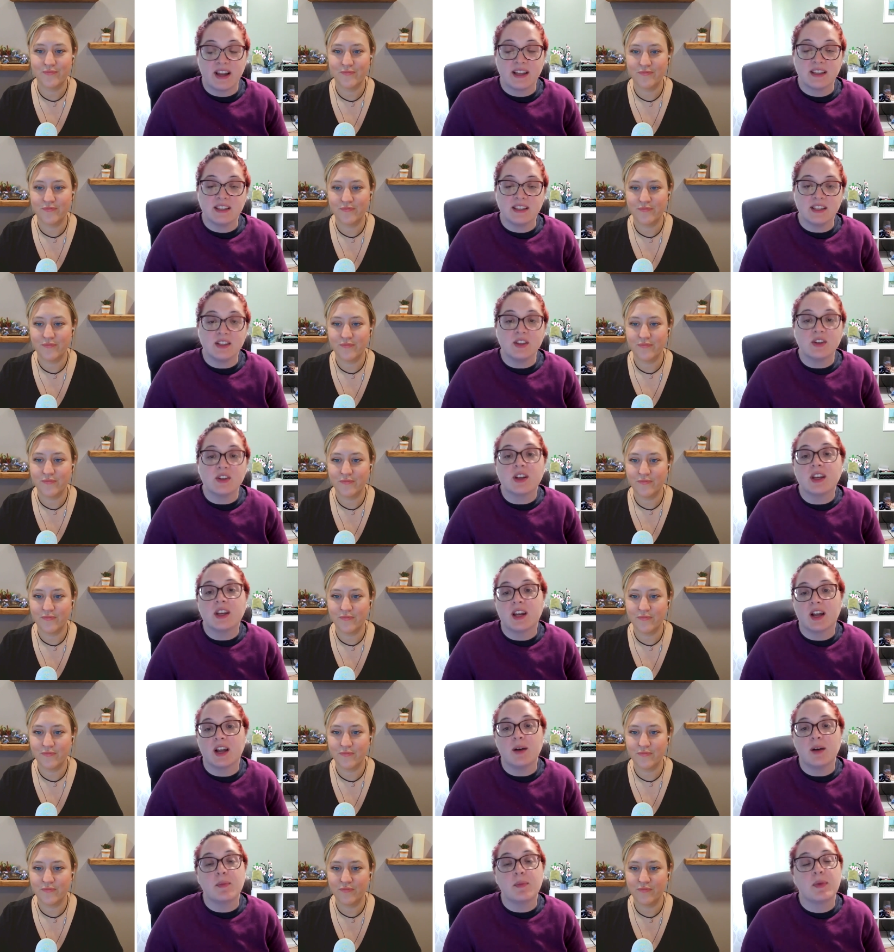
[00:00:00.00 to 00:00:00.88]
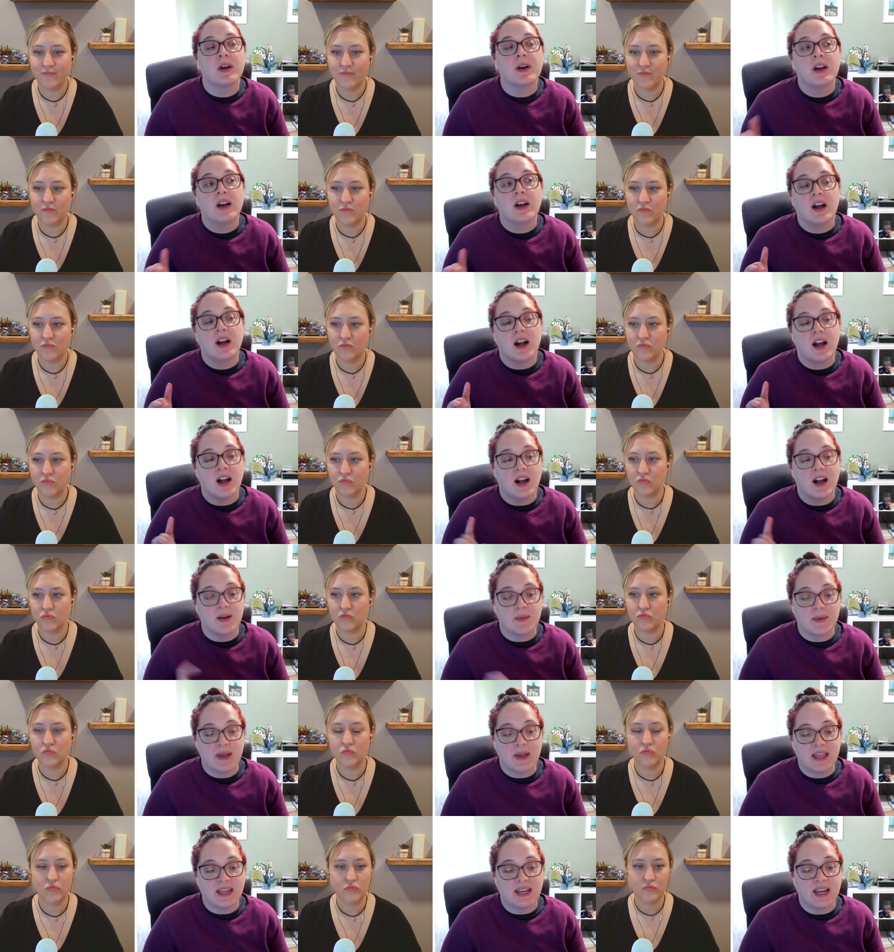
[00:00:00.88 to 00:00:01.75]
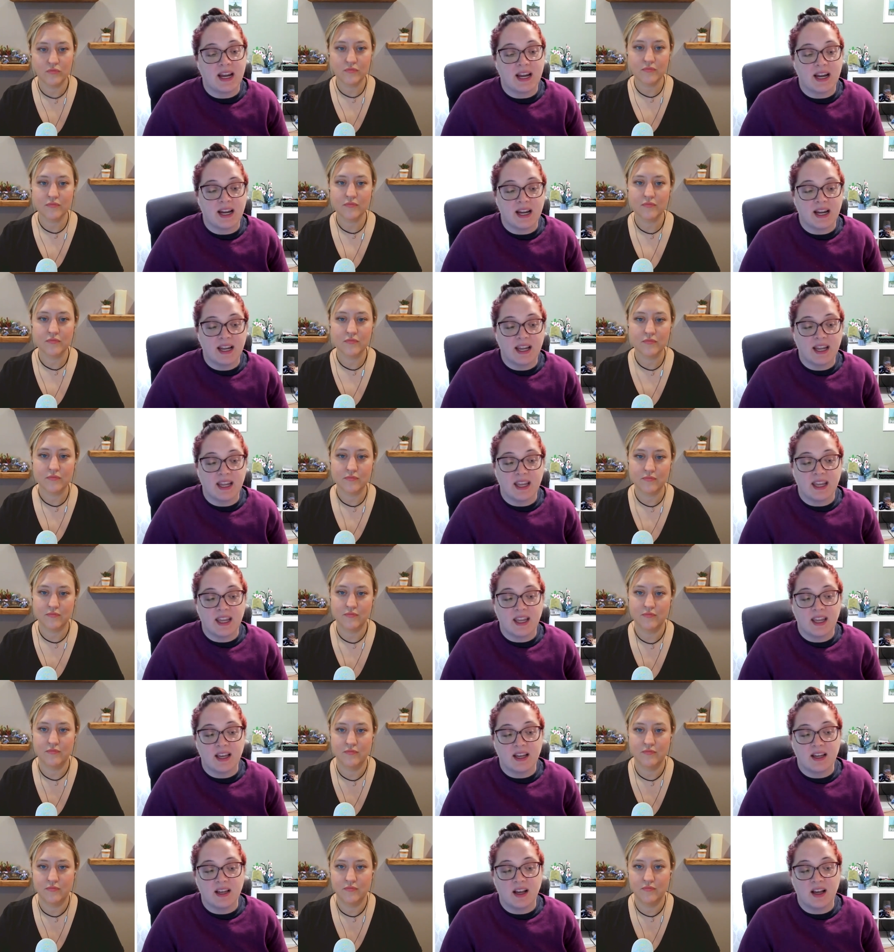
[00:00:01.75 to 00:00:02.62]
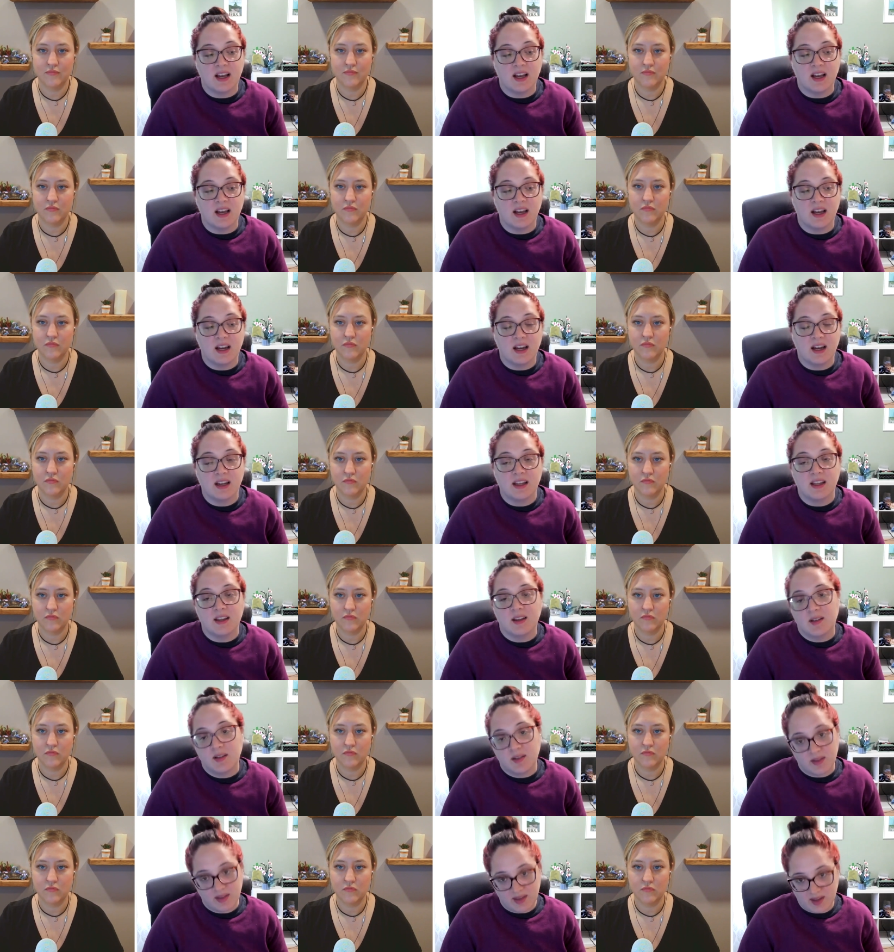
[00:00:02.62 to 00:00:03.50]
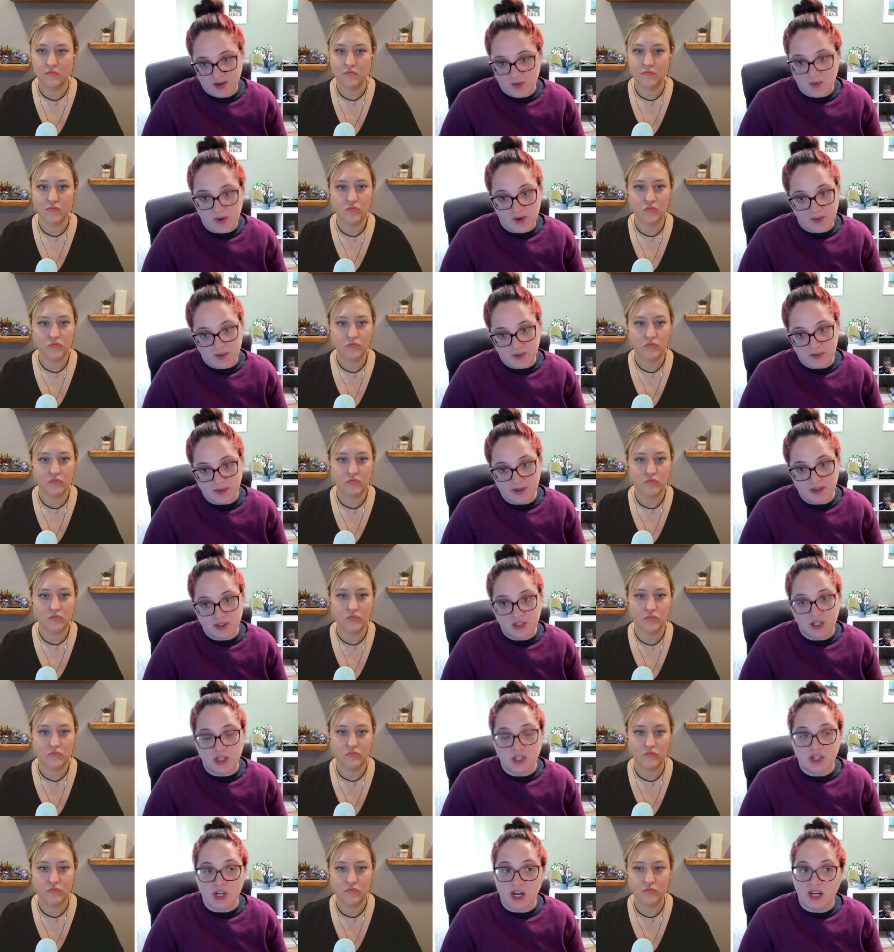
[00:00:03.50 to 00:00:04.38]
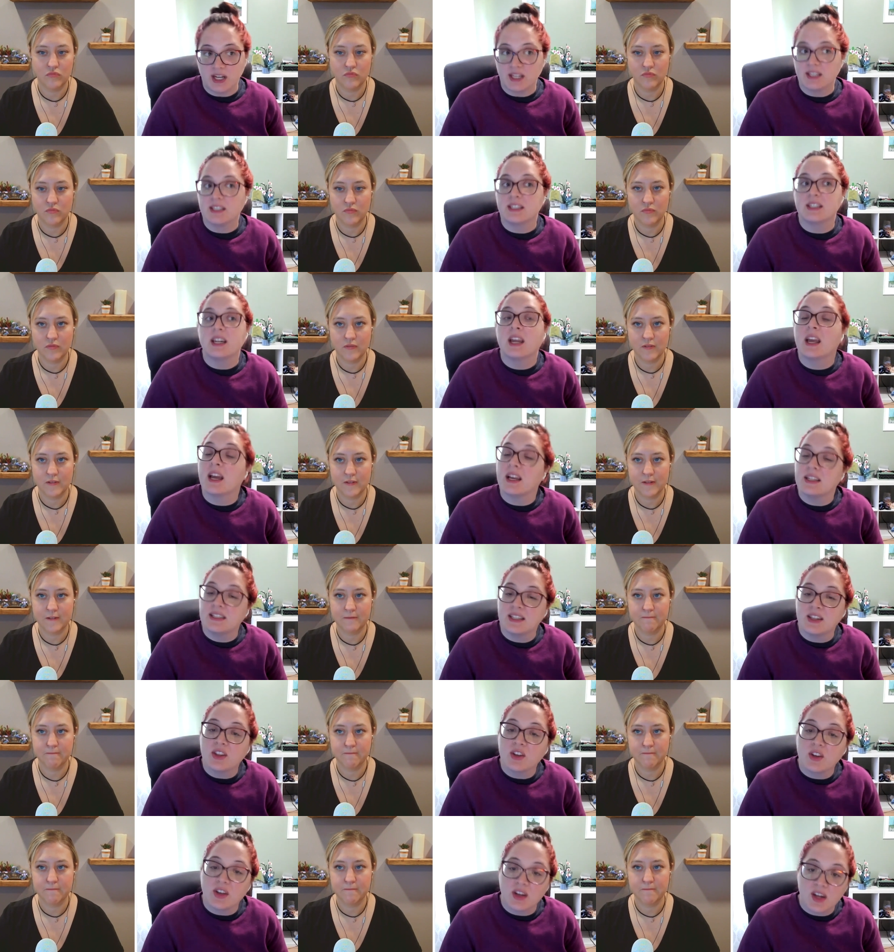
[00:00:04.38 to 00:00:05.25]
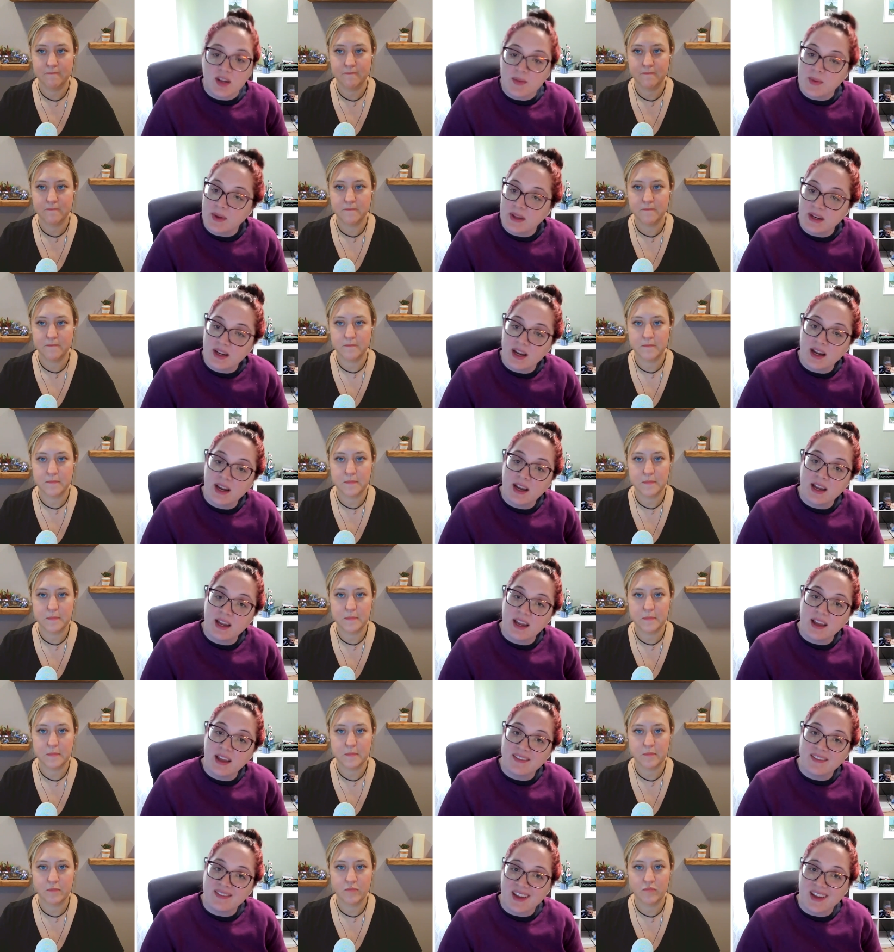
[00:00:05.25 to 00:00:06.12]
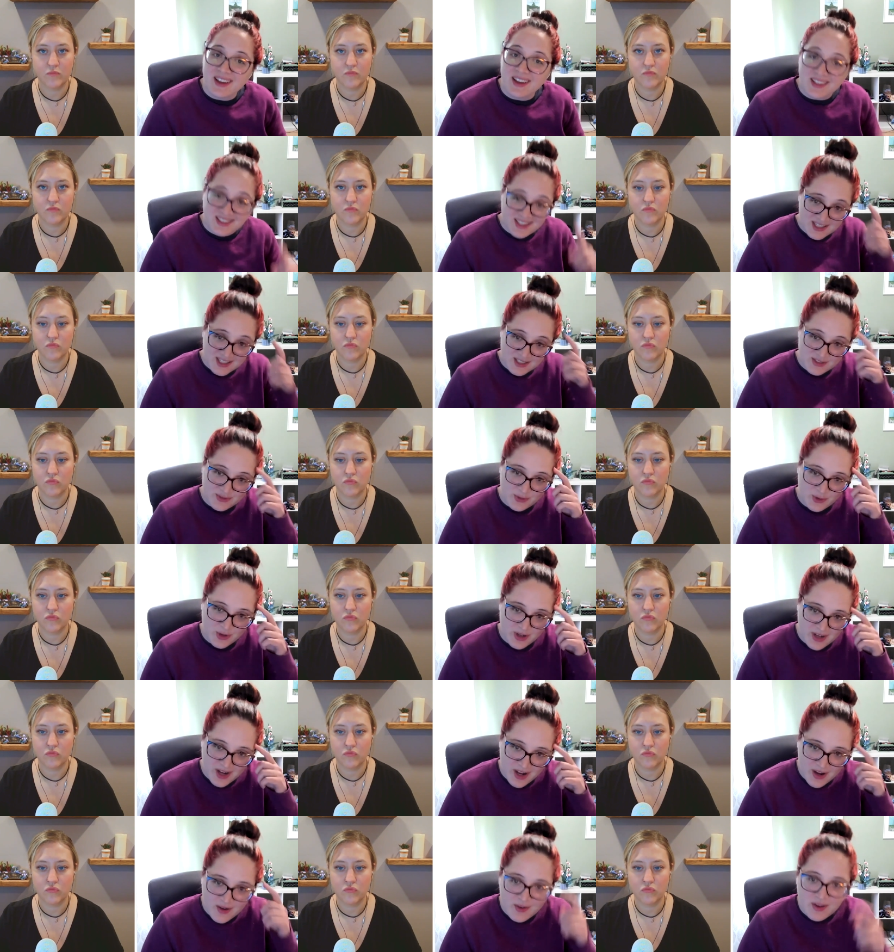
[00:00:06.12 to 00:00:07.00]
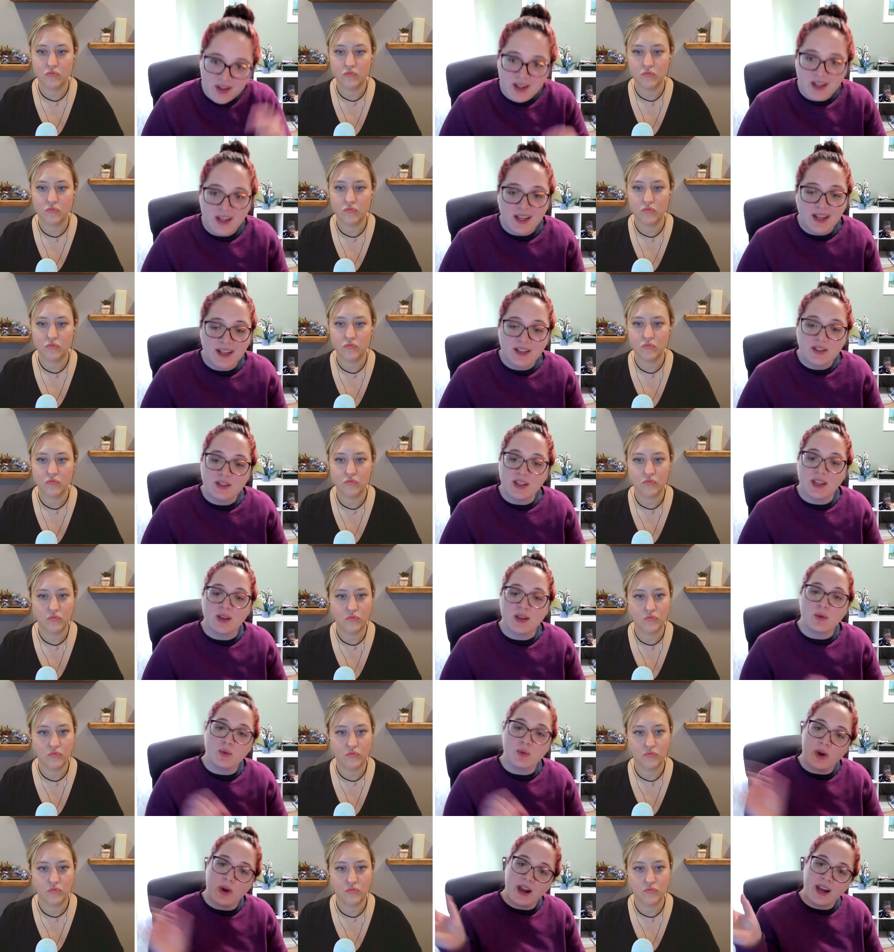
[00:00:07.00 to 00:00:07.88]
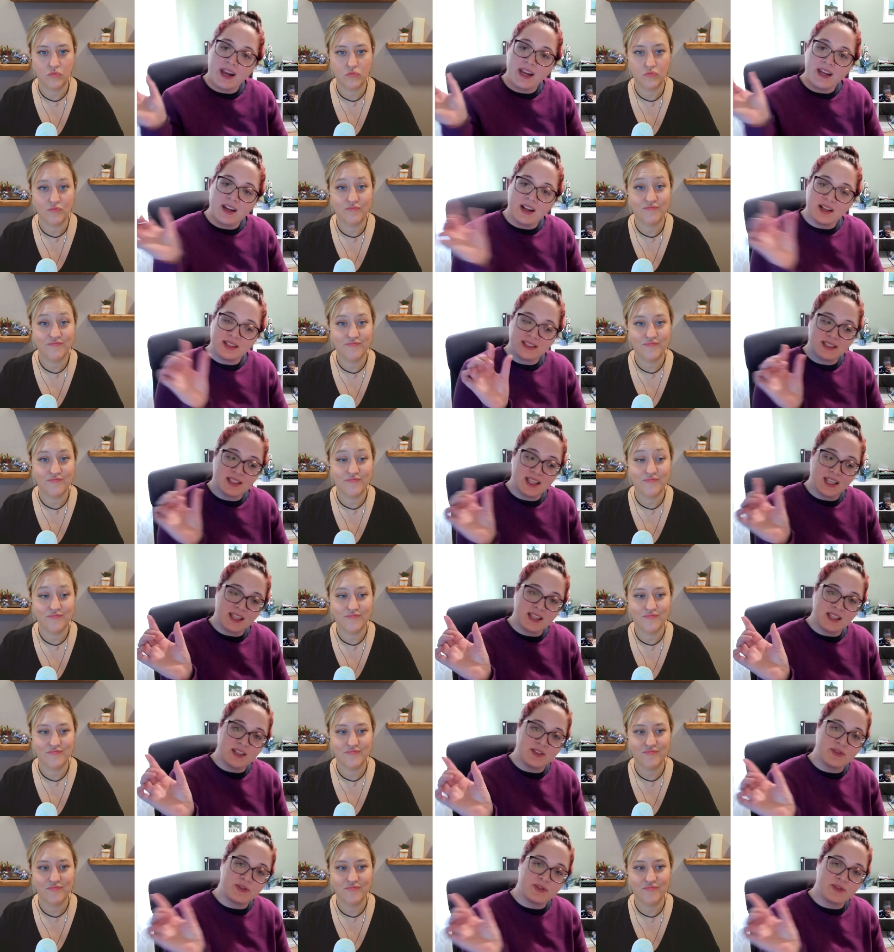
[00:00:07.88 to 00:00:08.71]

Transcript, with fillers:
Speaker 1: I did look it up, um, and I, uh, I, like, while we were chit-chatting today, I did look it up, and I have context for it now. It's, like, right, it's, like, the